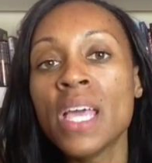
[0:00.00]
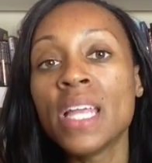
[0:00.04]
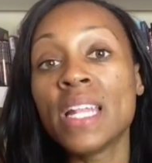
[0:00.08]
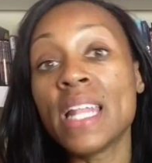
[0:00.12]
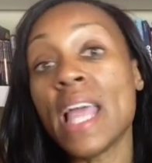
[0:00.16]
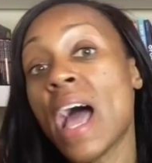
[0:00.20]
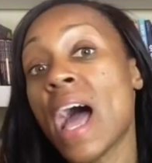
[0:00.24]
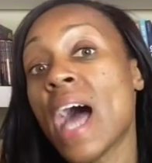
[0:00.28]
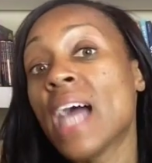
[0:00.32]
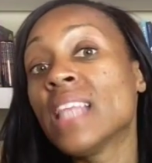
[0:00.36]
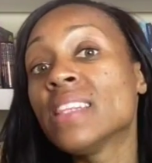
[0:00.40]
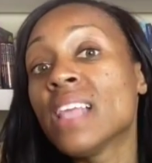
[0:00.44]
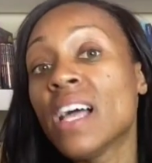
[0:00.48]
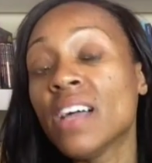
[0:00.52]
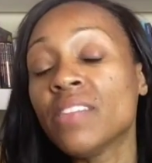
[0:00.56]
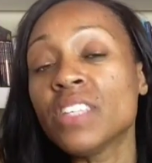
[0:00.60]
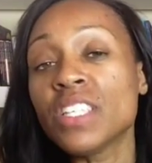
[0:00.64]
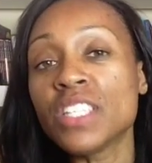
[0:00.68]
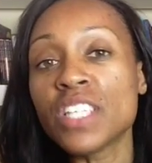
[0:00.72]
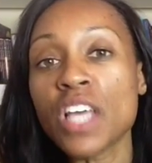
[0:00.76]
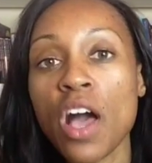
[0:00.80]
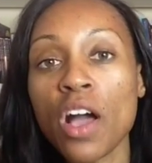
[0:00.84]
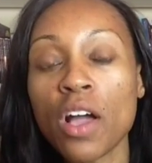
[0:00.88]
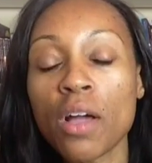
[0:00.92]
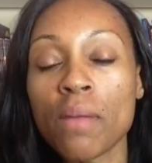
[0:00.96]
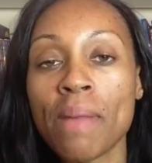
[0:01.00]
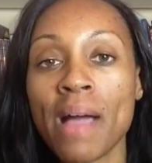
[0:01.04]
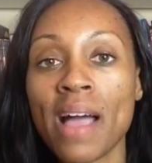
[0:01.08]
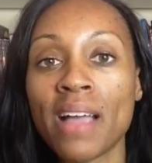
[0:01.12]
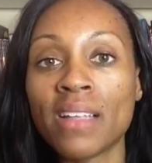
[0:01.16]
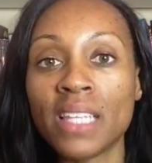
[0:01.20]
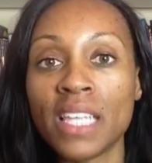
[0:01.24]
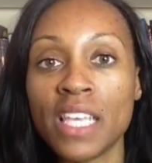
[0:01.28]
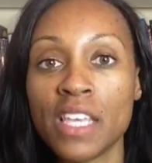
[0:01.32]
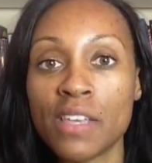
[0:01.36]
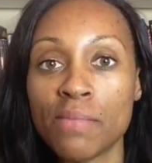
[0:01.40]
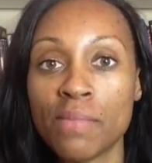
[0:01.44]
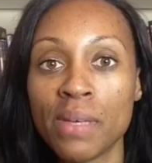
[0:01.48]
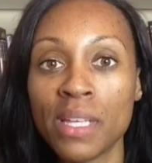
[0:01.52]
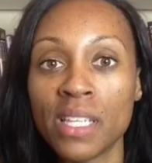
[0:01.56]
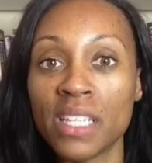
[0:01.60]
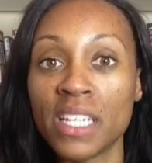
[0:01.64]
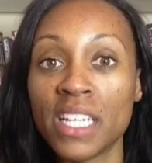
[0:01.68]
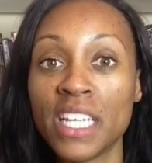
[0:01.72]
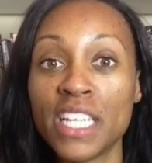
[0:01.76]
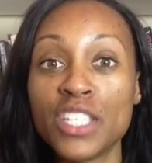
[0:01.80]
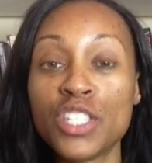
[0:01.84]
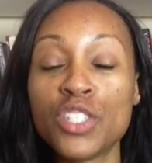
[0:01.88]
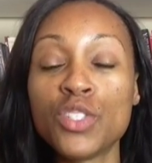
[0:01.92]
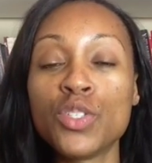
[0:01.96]
Now, I love to talk about the
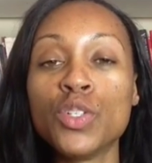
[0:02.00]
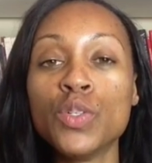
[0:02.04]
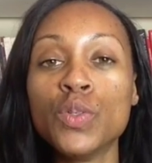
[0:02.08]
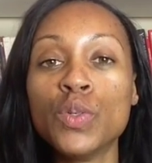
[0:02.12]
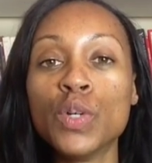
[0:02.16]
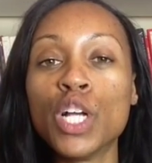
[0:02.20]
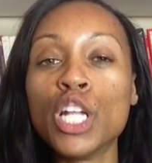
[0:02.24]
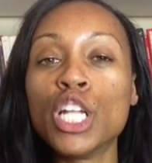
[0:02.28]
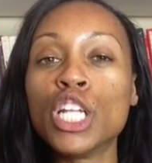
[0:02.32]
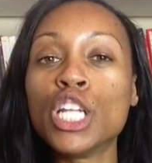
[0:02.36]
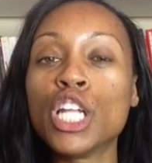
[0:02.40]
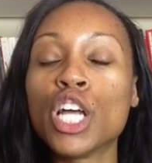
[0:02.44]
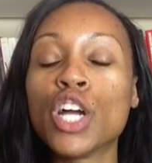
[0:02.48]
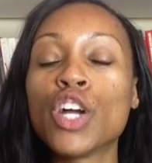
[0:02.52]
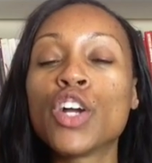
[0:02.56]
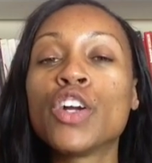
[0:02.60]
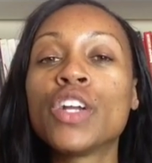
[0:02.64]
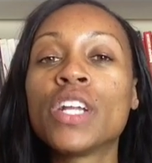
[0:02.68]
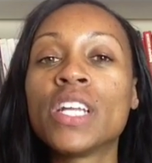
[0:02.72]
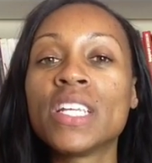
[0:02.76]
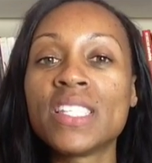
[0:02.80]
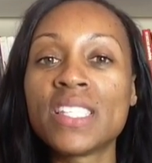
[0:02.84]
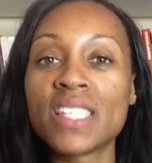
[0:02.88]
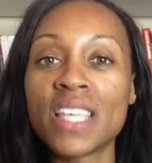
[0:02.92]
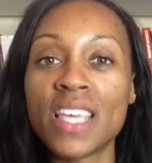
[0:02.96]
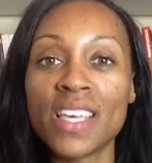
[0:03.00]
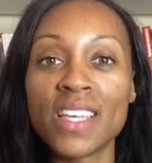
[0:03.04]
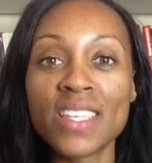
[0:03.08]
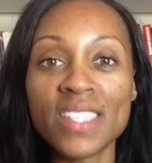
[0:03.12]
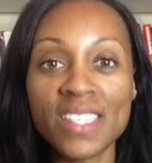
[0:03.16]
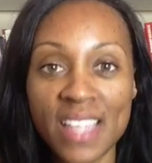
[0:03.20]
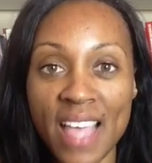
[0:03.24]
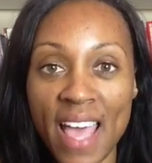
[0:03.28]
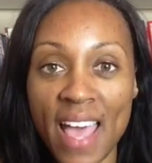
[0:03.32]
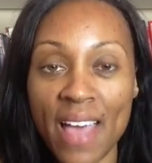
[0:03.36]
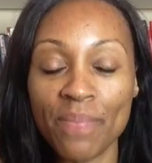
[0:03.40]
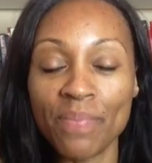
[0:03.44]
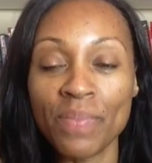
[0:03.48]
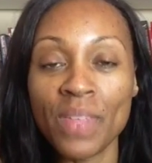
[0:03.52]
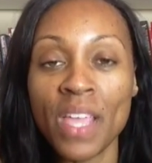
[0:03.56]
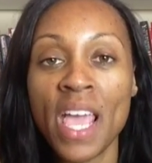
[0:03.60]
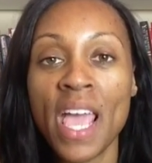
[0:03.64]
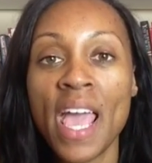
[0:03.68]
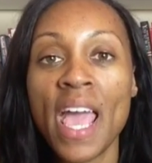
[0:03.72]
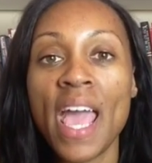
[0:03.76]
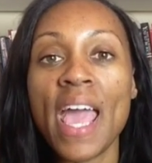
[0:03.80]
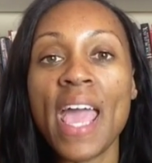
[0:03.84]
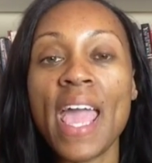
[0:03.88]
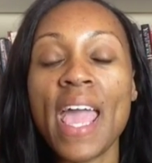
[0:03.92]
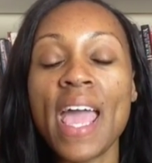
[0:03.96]
ability to learn a skill set.
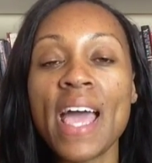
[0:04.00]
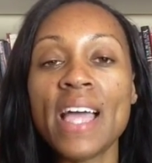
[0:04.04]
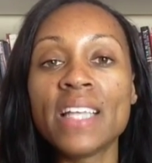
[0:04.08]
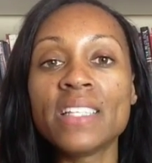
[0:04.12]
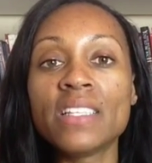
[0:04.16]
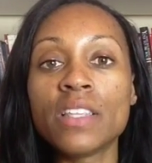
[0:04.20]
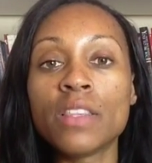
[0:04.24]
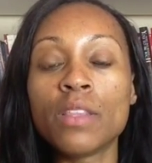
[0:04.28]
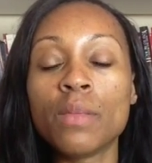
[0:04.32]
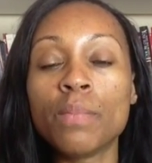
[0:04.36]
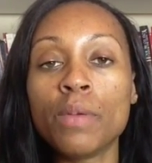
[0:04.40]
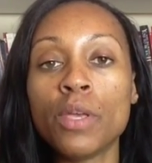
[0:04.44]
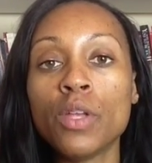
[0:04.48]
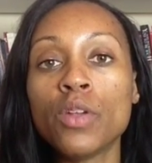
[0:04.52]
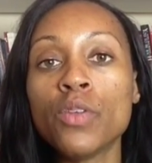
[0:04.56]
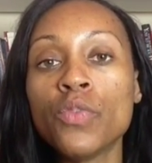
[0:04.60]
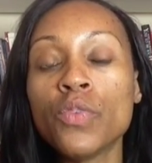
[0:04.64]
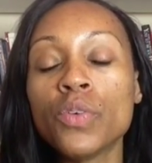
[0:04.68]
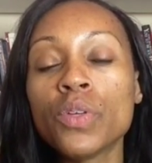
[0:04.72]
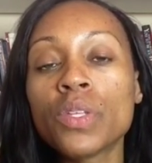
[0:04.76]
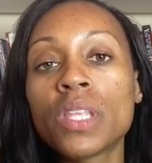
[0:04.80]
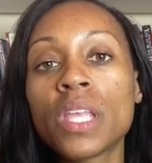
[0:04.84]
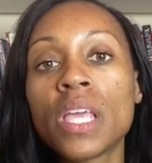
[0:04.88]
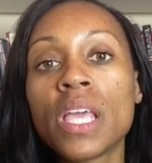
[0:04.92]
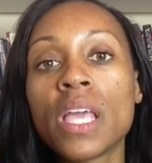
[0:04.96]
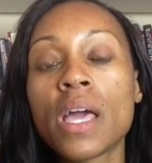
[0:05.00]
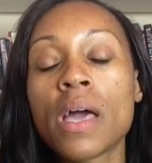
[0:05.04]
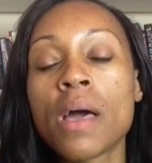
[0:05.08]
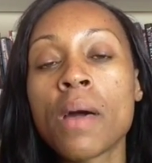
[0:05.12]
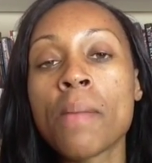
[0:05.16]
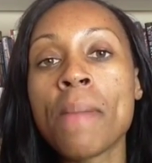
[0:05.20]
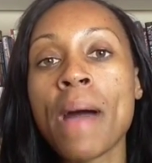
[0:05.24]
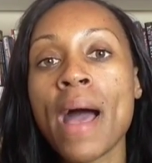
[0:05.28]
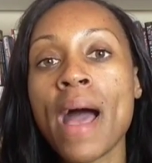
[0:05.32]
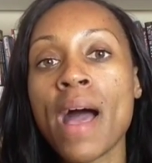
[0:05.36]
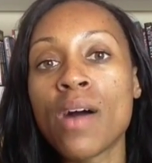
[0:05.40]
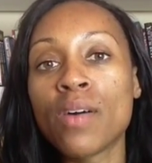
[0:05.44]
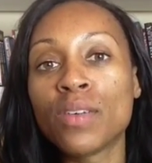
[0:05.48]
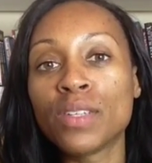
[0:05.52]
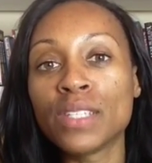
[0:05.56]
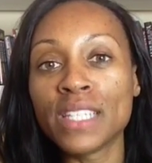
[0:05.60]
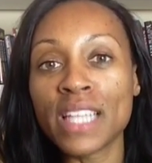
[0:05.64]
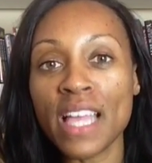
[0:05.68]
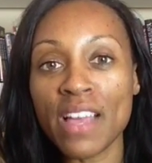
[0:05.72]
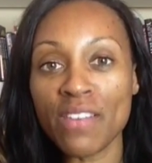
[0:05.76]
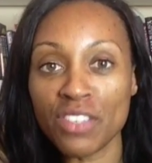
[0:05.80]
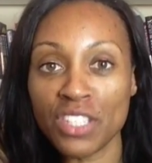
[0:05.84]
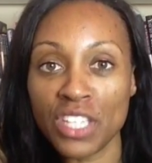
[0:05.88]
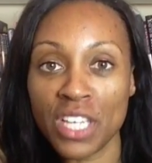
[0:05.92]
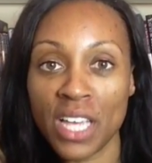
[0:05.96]
And the beautiful thing about
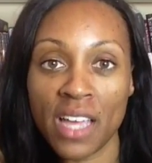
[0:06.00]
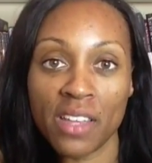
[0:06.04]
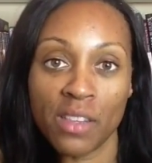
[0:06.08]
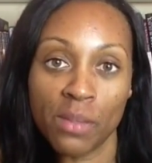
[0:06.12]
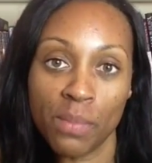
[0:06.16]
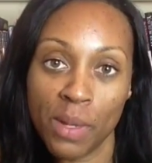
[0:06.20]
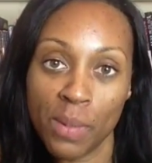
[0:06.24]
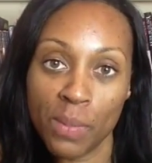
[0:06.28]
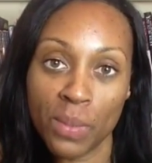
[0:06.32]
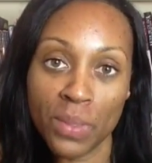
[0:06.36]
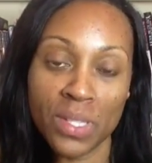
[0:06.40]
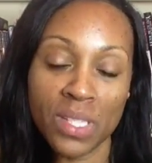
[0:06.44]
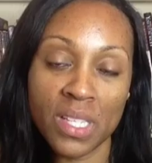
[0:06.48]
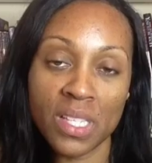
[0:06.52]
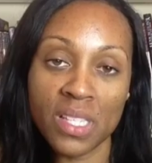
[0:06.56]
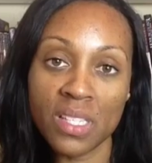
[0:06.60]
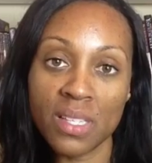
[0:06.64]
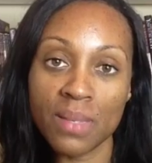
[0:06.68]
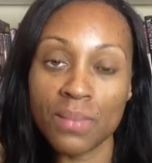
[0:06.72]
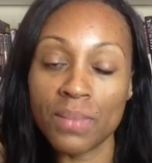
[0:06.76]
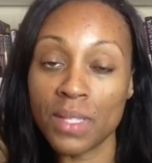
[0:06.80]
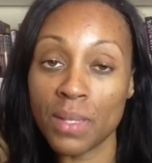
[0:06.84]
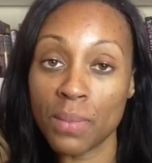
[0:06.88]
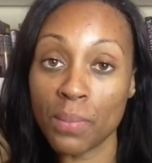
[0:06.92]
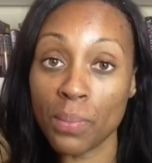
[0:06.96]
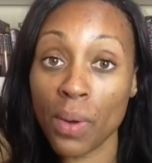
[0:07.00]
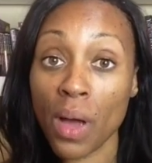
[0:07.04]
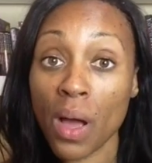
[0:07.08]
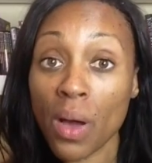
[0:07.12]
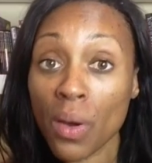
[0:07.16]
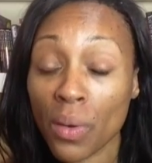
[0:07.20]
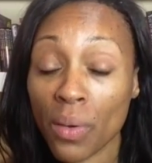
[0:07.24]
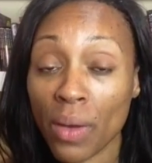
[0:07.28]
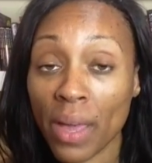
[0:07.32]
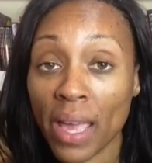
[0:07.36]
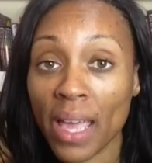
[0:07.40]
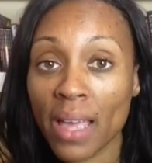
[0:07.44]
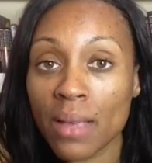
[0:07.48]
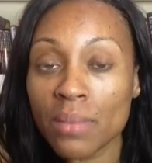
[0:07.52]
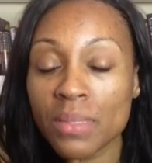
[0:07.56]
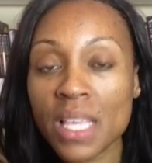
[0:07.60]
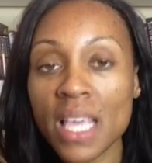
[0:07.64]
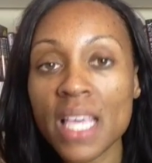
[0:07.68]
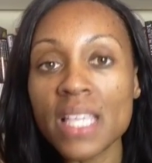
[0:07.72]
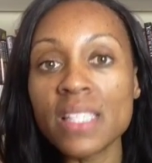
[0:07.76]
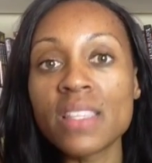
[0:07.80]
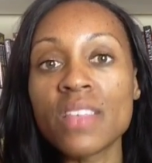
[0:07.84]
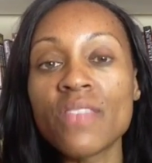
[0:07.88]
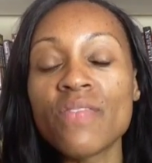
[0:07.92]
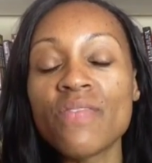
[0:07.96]
leveraging other people's systems and programs
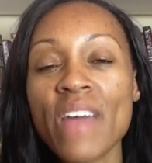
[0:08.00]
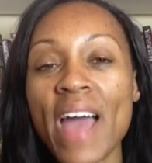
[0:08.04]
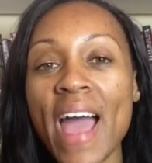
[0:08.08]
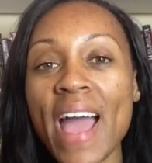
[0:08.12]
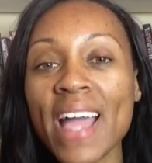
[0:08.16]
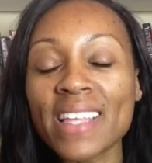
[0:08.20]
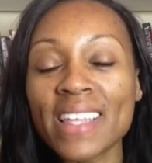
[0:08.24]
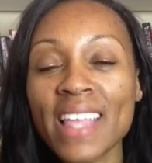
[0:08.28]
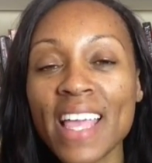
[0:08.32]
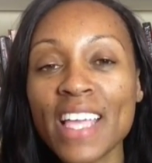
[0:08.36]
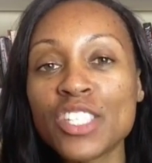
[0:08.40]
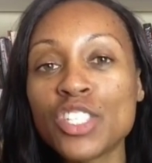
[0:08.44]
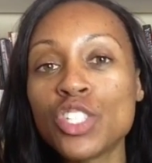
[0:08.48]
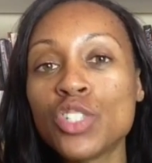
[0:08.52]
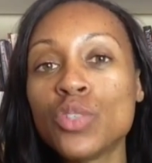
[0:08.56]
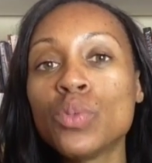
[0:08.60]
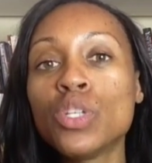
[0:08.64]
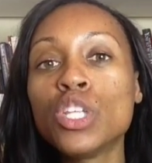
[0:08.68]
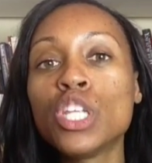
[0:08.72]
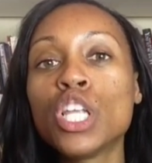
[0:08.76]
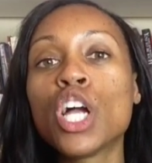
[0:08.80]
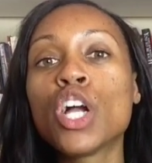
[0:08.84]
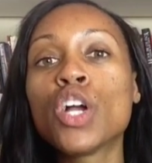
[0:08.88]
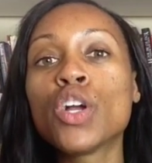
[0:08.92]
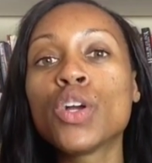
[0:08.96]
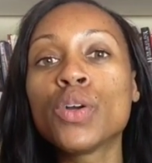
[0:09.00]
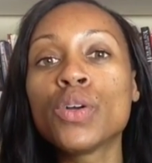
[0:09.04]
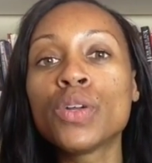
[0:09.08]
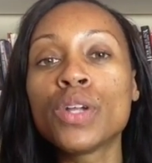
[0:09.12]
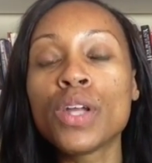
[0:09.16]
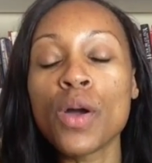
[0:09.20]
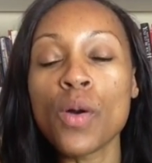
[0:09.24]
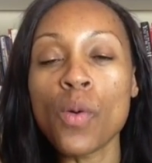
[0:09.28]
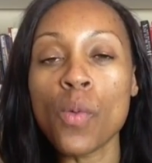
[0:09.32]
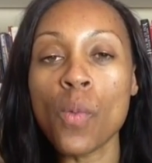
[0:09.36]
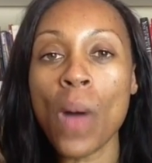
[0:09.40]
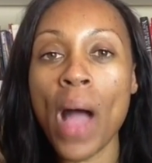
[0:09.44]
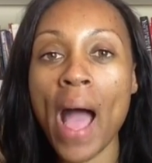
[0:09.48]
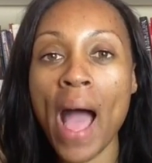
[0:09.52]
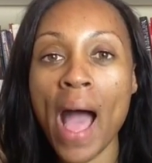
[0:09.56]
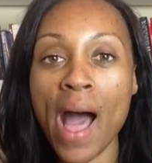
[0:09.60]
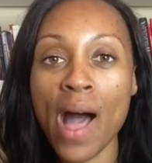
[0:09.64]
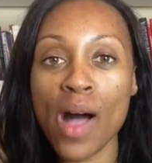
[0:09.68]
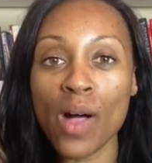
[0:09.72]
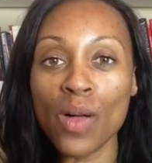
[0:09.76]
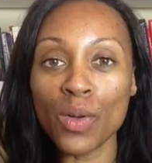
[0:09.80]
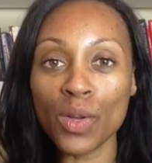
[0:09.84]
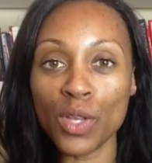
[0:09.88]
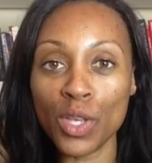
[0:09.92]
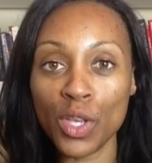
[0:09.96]
is the fact that you learn
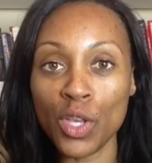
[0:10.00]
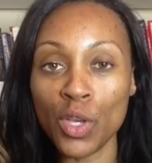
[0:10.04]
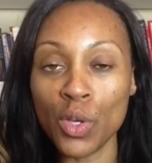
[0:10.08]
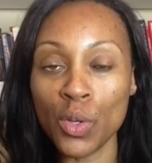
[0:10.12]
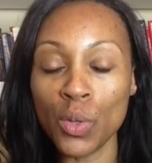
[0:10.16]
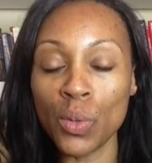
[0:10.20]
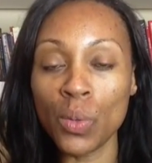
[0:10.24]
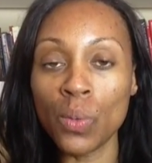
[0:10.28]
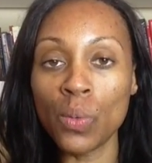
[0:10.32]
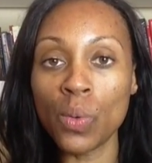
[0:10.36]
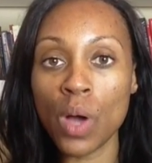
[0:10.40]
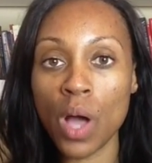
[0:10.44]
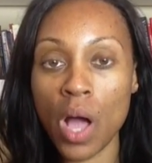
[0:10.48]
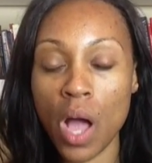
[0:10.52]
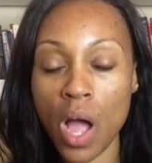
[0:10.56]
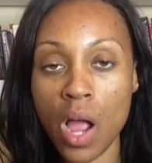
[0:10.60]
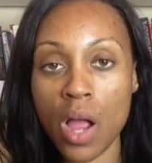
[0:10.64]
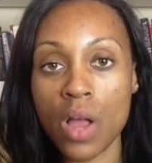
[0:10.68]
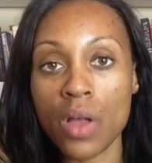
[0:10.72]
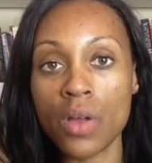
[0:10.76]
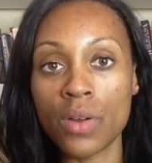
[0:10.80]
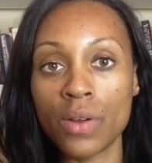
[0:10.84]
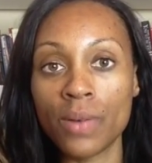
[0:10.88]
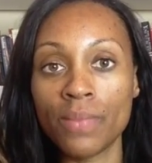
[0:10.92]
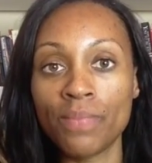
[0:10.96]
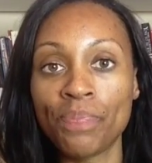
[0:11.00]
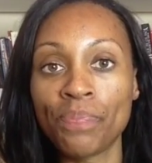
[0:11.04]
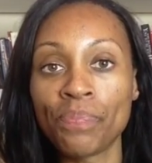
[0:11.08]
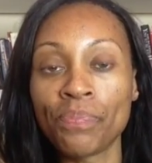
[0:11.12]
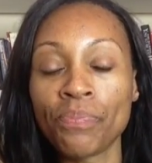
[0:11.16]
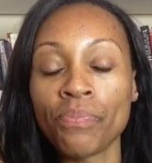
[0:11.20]
while you earn.